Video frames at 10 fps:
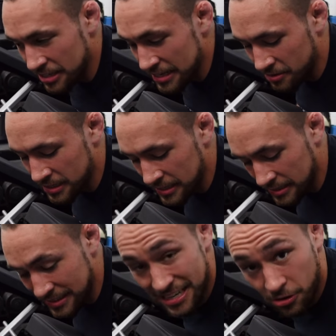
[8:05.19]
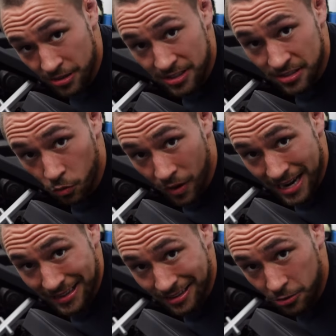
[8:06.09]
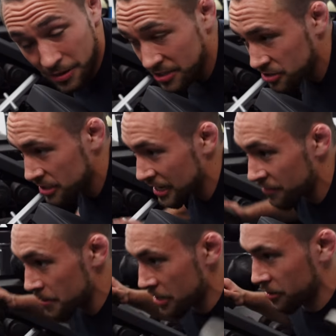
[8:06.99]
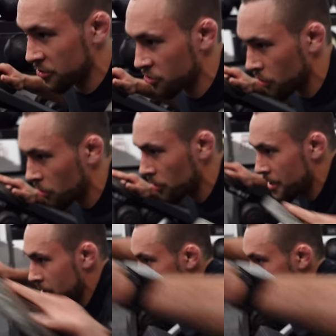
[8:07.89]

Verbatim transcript: you either need to decrease the weight a little bit so you can have better control,